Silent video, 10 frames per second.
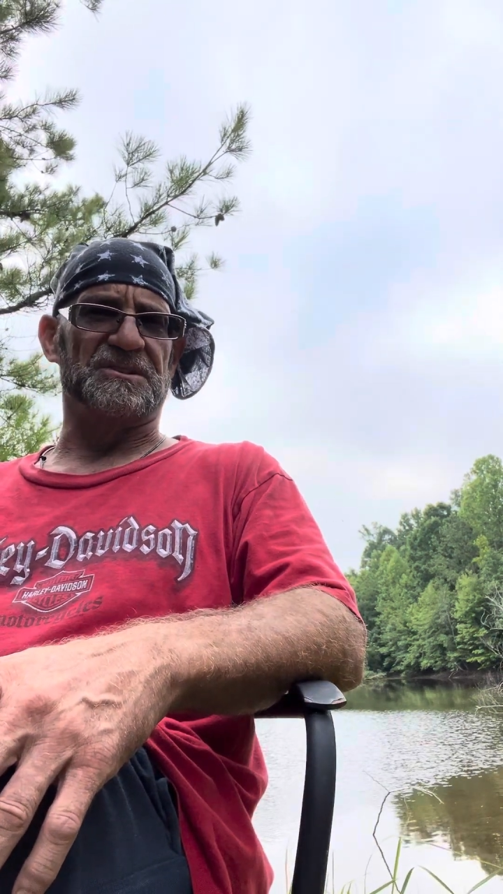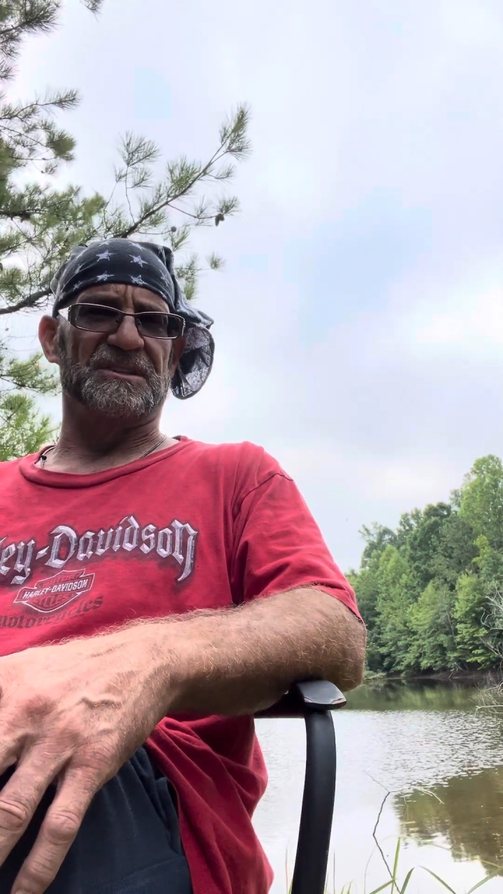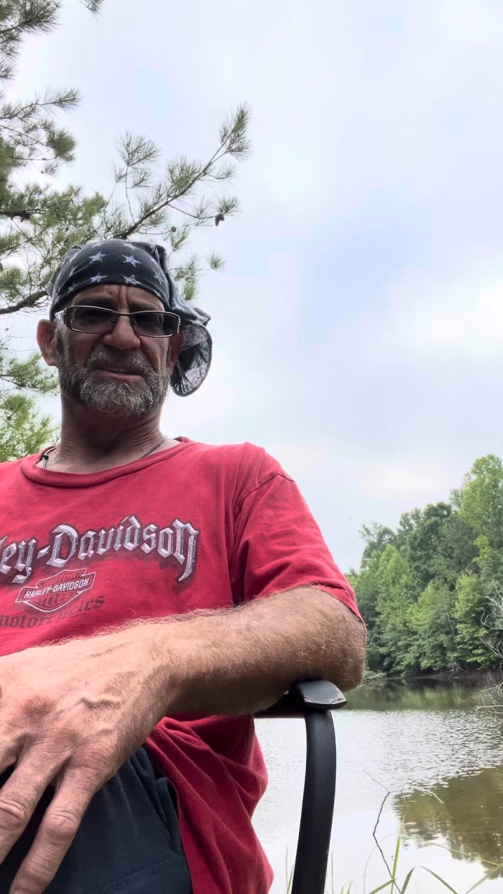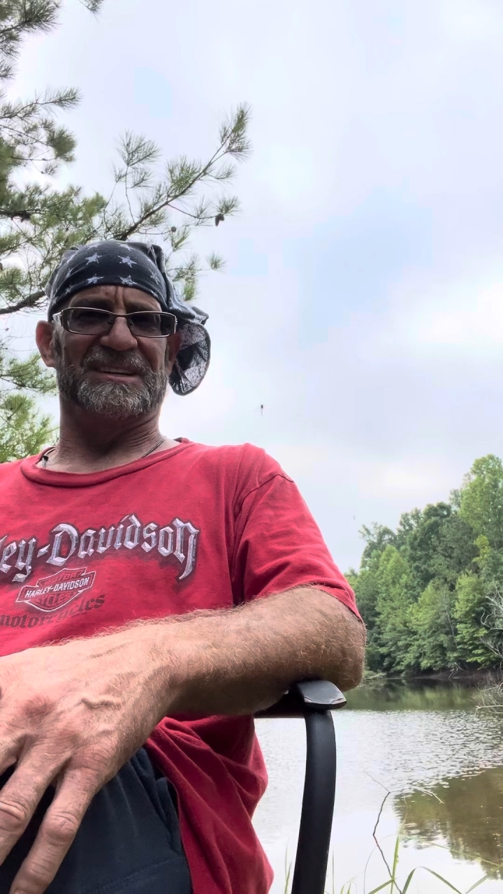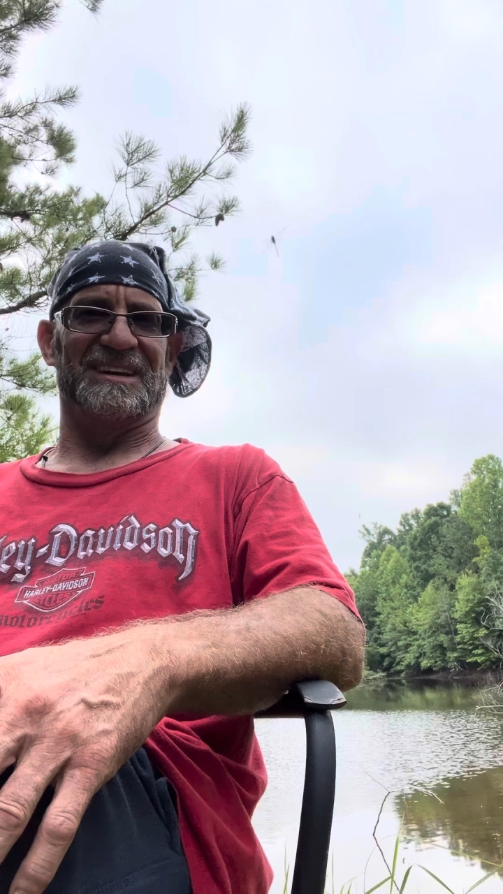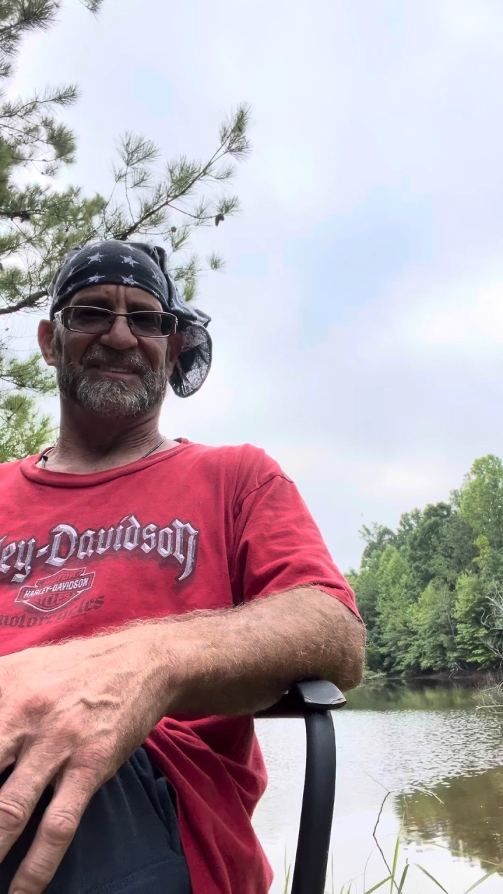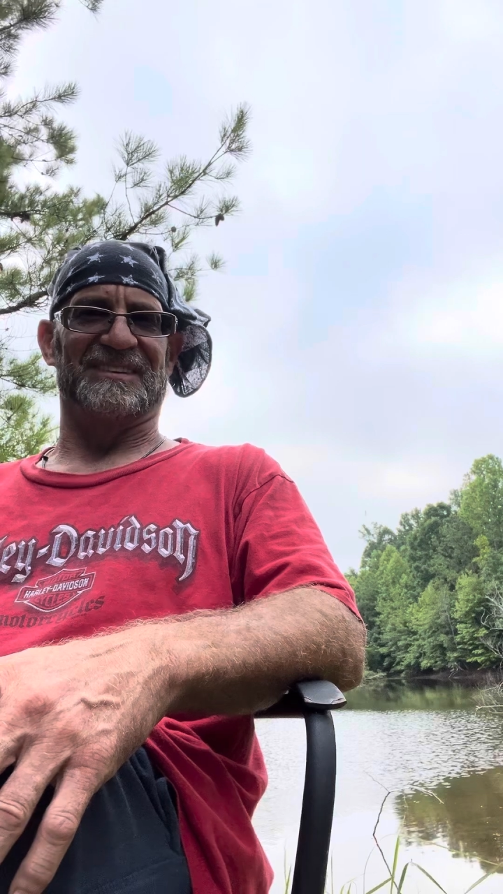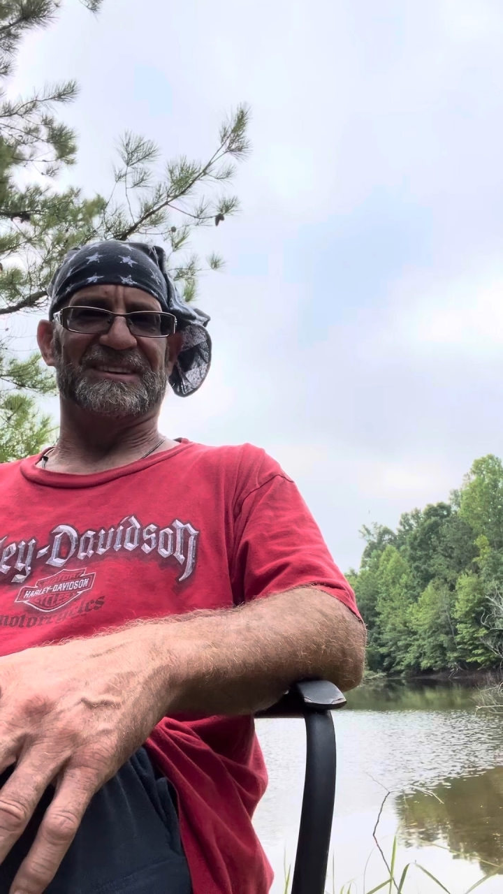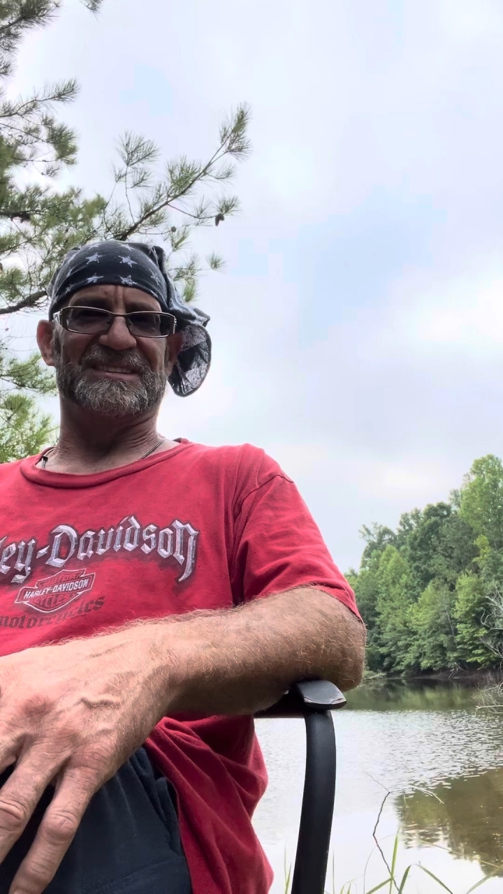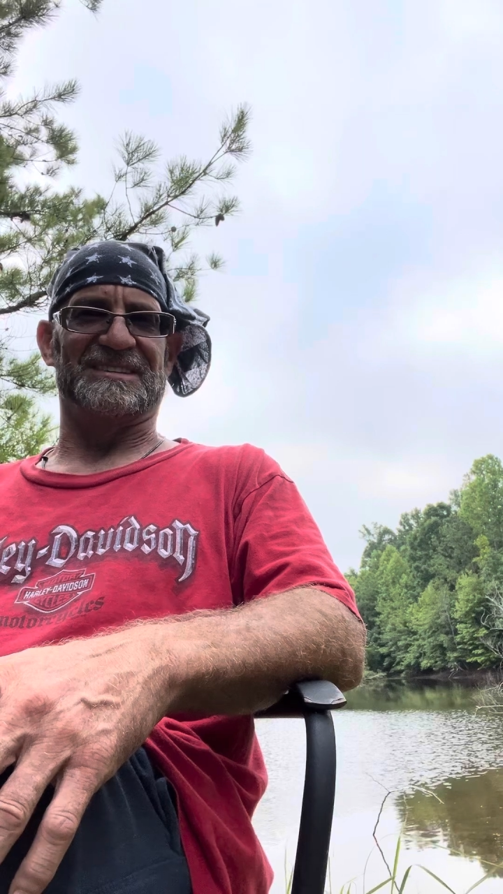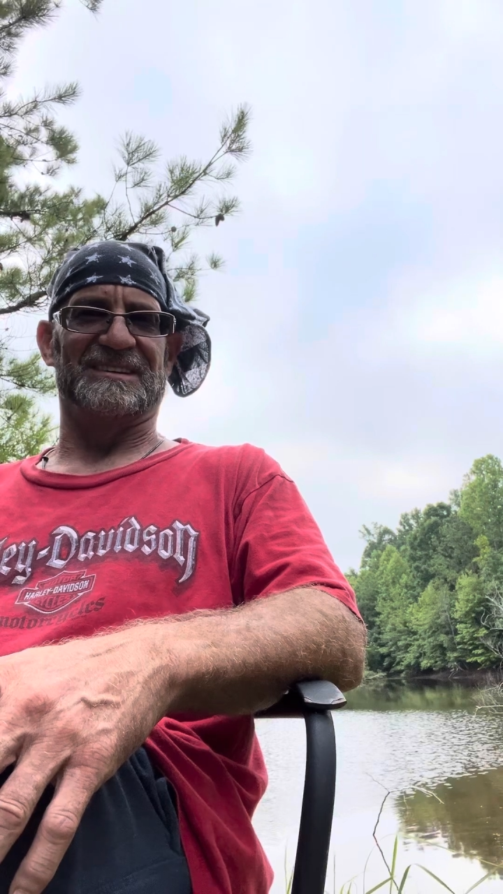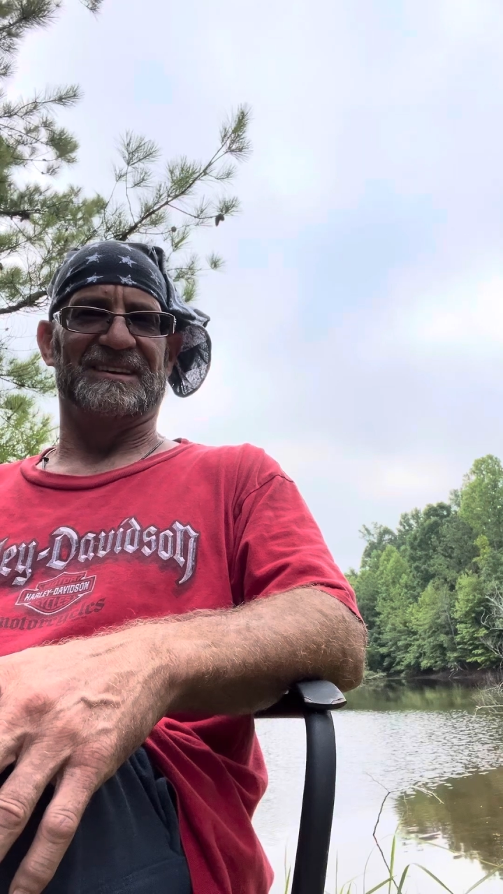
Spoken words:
that you give us.